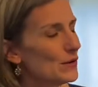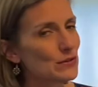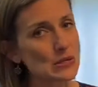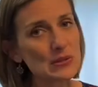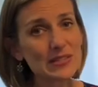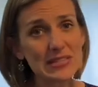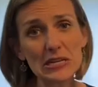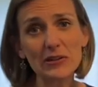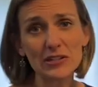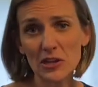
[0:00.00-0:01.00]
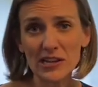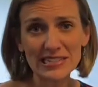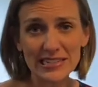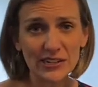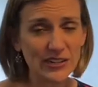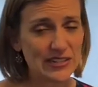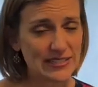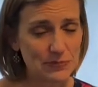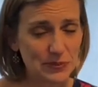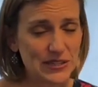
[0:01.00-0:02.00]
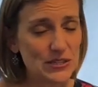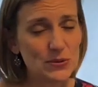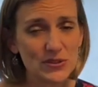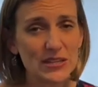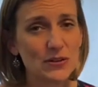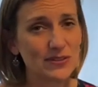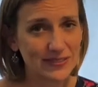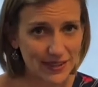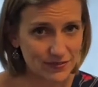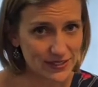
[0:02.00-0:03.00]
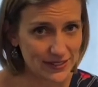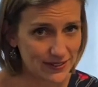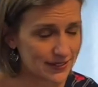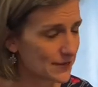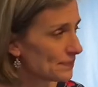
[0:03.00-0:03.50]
So the secret sauce here is simply using your left hand.